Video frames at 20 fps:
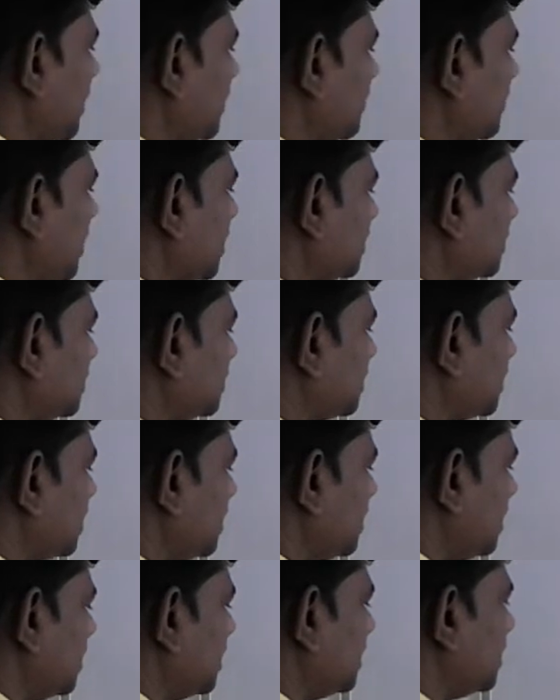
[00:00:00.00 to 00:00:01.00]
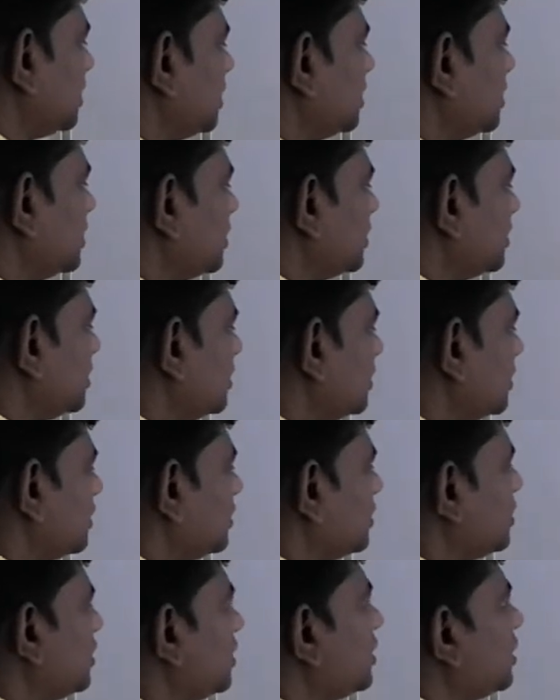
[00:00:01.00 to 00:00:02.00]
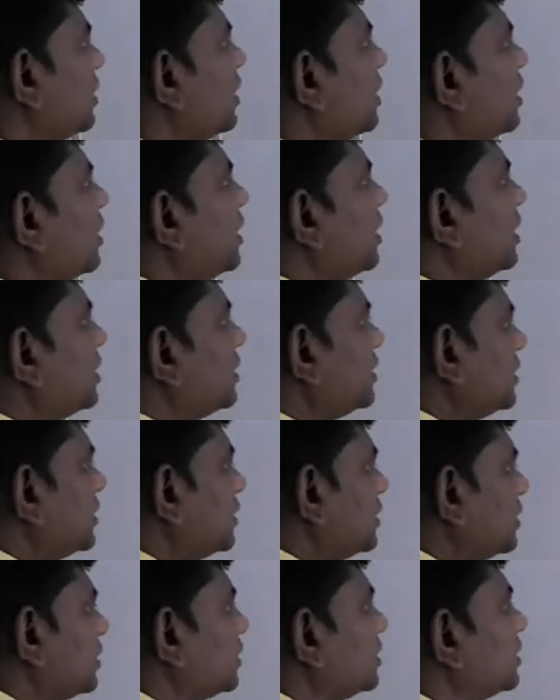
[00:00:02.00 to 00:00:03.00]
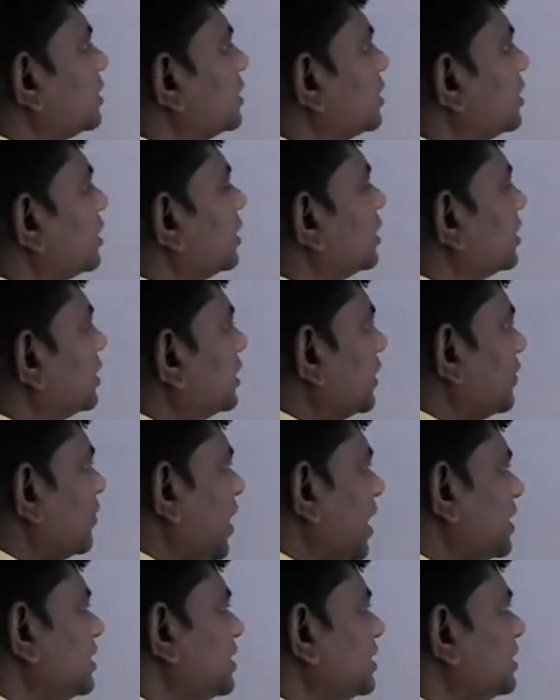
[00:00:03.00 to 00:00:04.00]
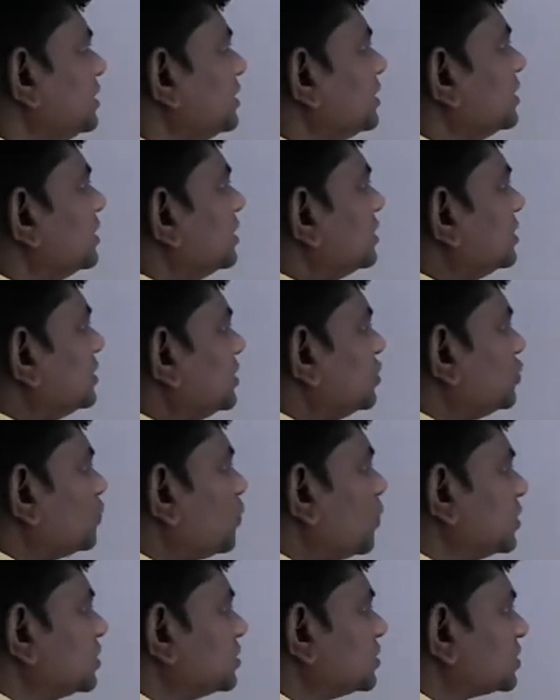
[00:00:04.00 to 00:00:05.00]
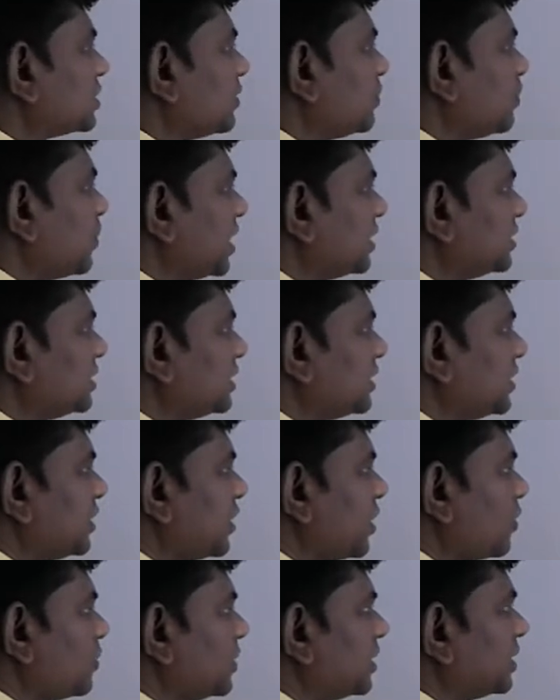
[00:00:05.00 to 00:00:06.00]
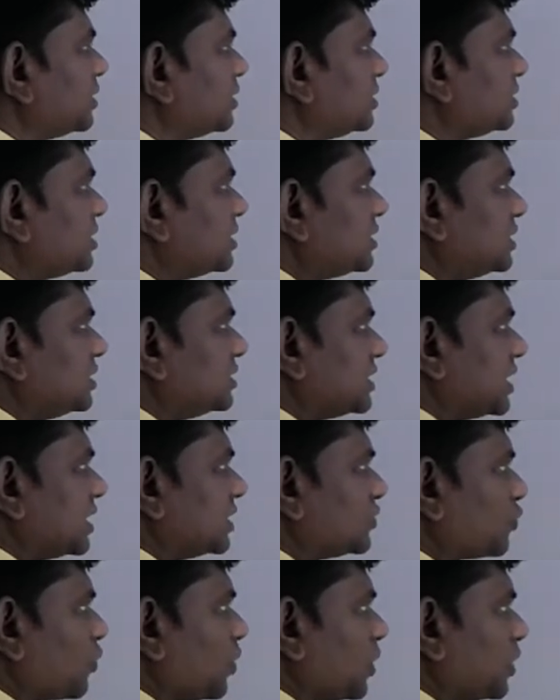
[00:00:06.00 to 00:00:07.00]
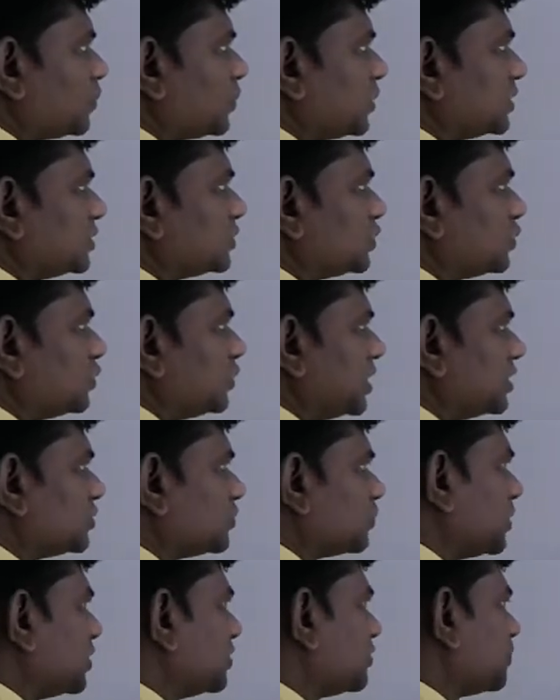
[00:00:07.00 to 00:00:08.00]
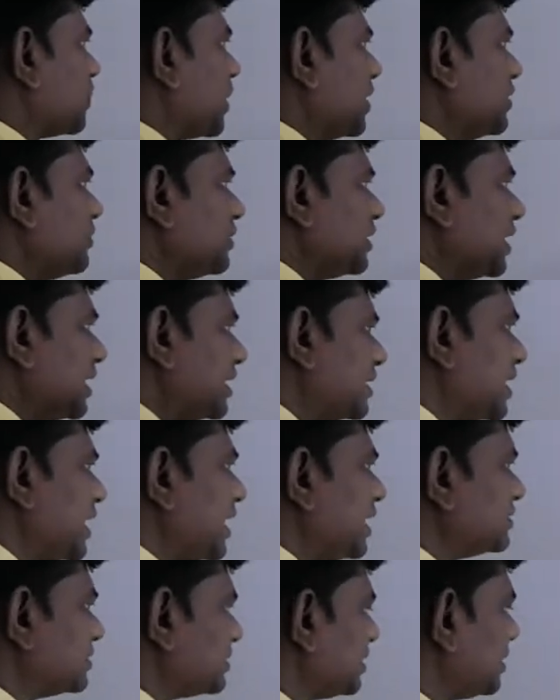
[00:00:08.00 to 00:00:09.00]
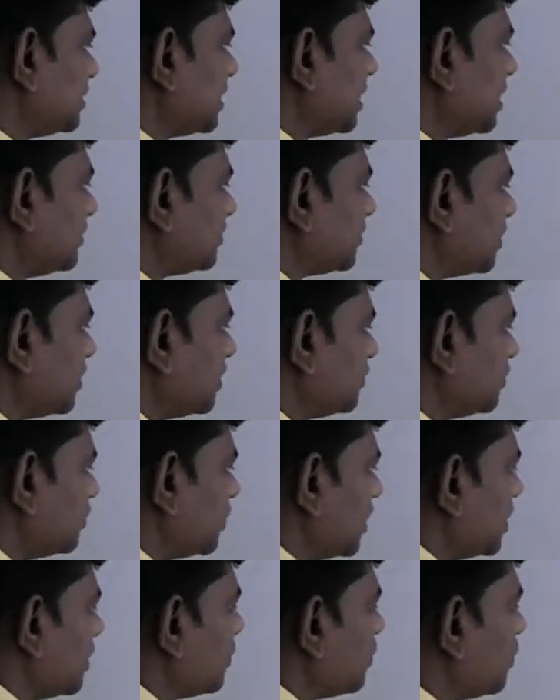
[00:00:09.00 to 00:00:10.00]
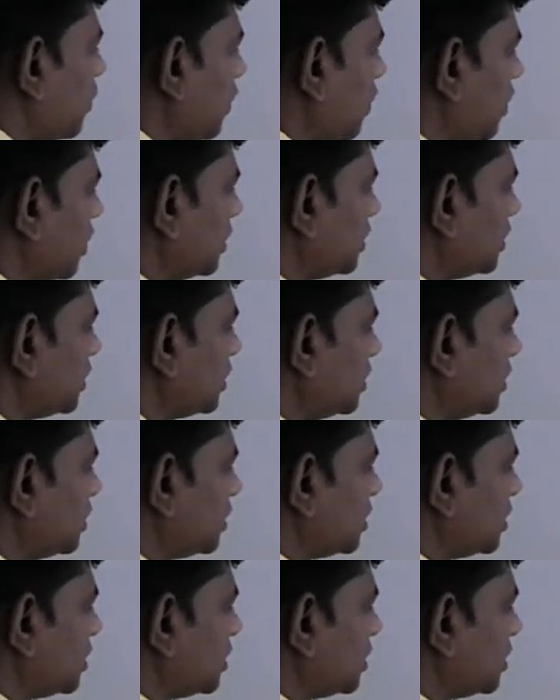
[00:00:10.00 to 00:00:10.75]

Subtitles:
1 by 3, and dividing this first term by the denominator, this s square plus 2s plus 5 get cancelled, the answer is 1 upon